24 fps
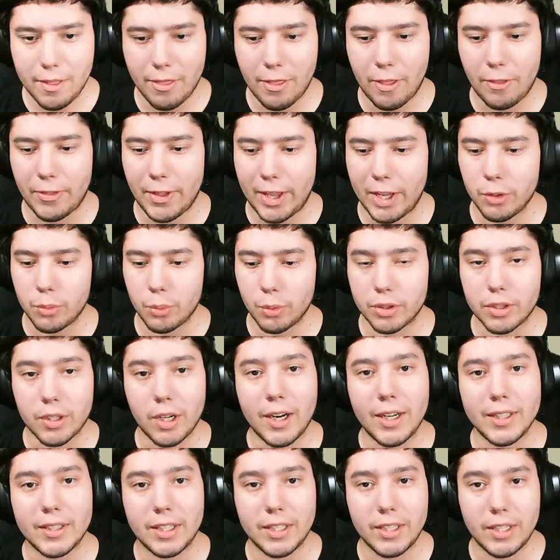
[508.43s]
the Thays will
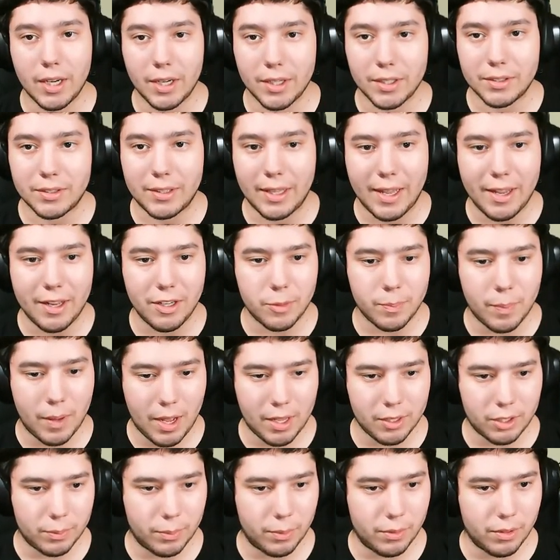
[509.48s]
start at the youngest age
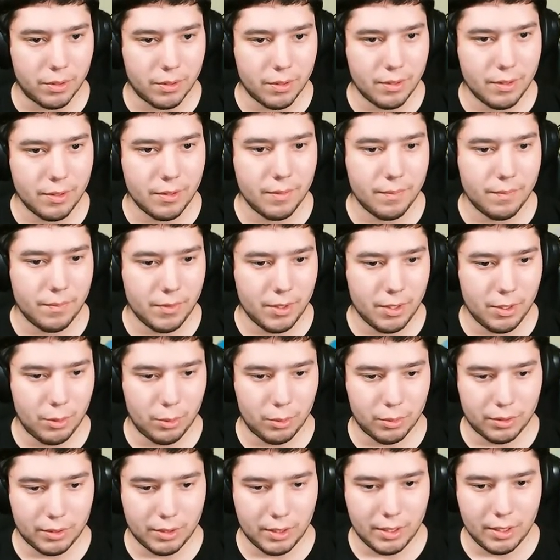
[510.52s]
possible.
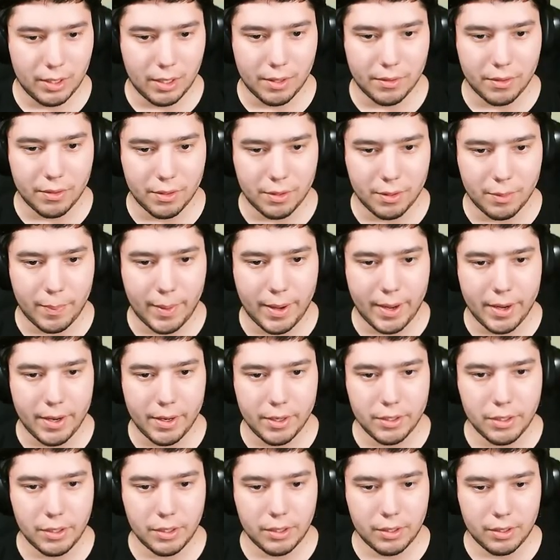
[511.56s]
You'll see on their
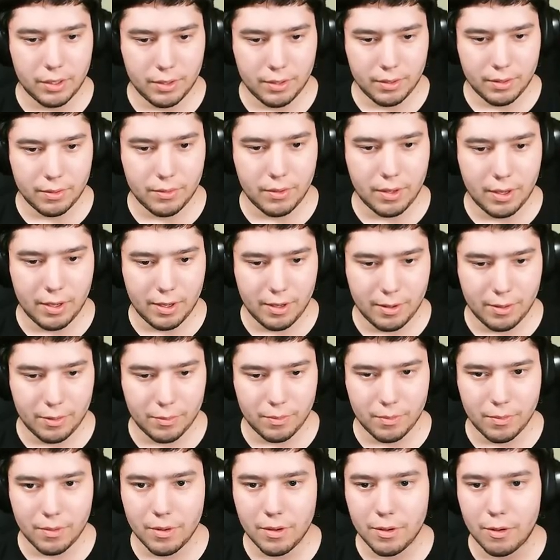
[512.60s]
page,
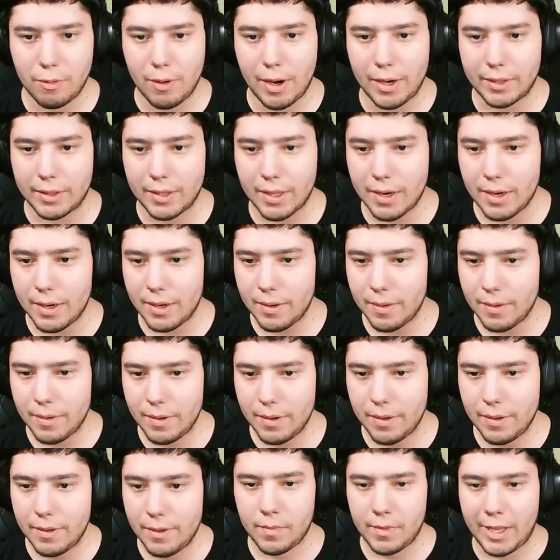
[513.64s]
right there.
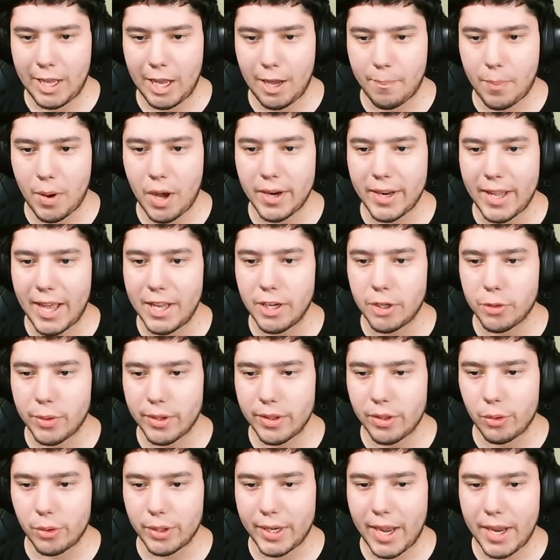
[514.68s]
Yeah, upon entering
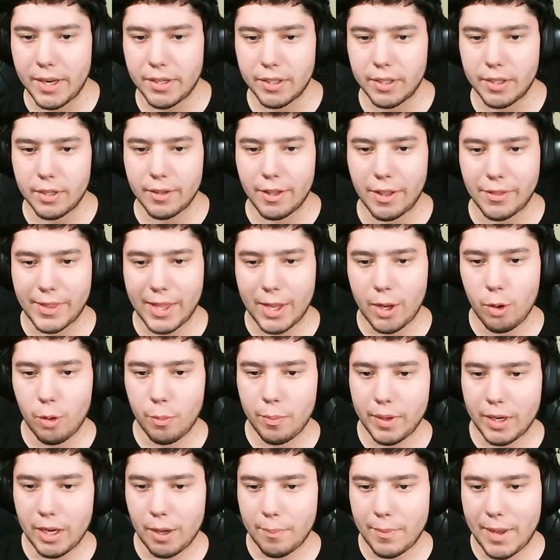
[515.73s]
the location, the Thay will
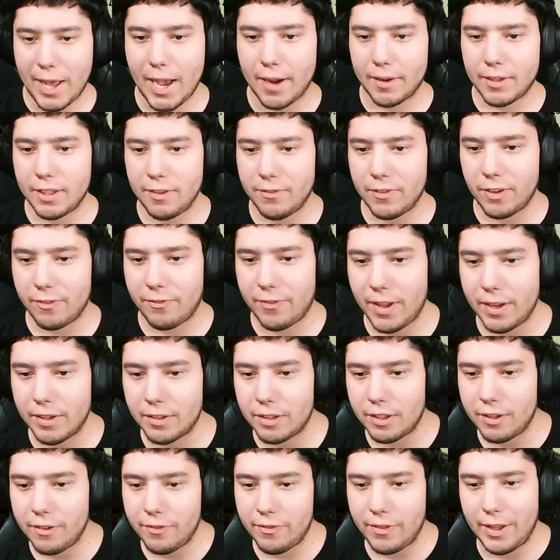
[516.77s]
become active,
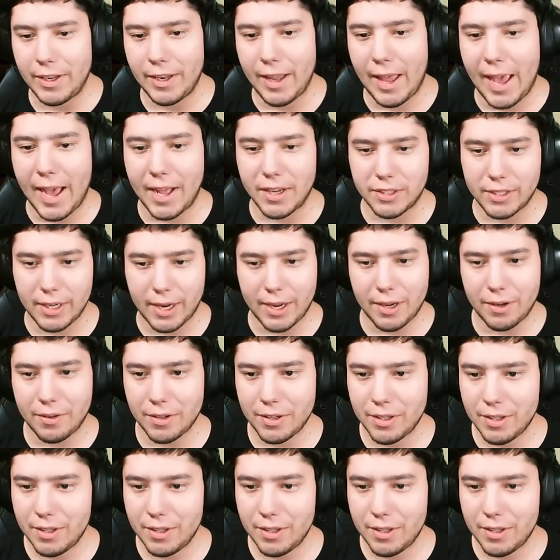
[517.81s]
defensive, and agile,